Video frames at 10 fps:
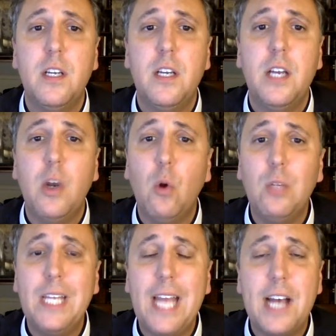and
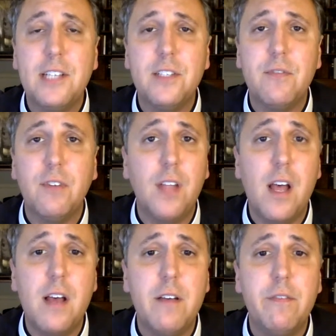only asked for
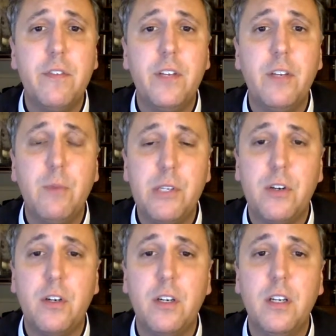love in
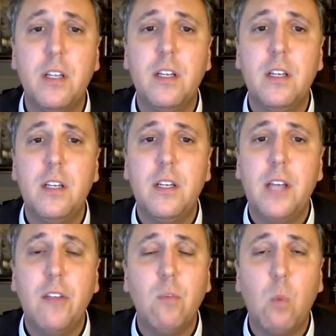return,
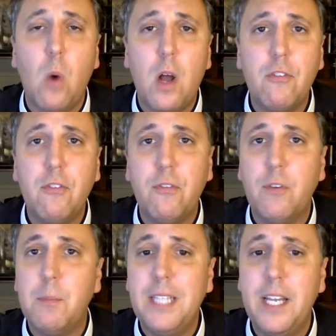has watched for
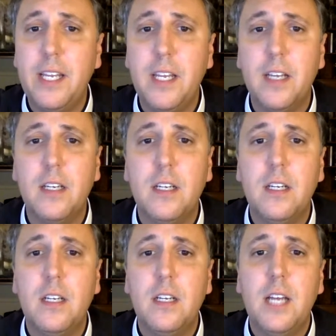millennia
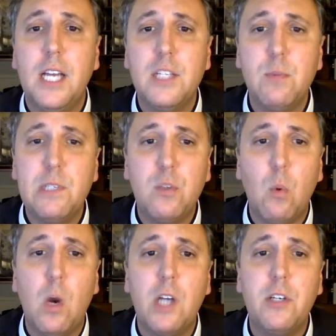as we
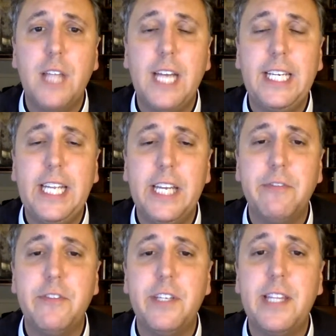squandered that
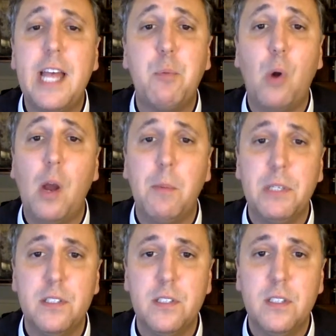gift and that
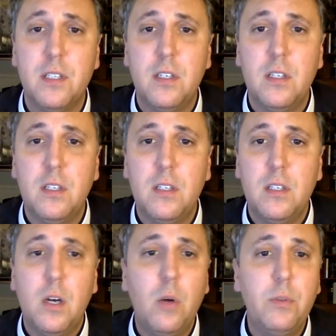promise,
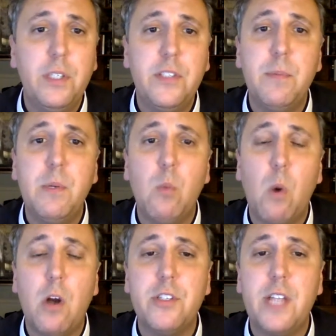only to be
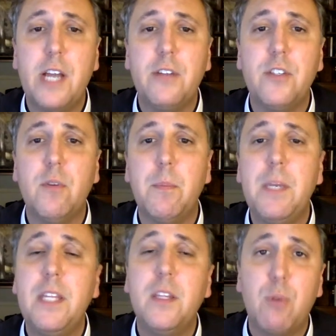washed out to
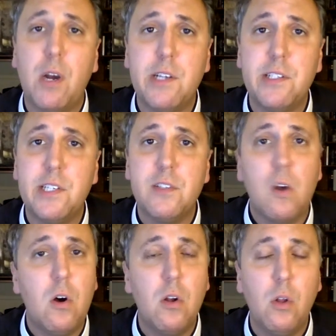repeat the process
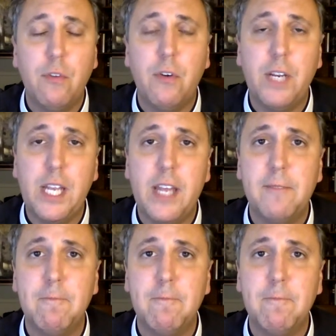all over again.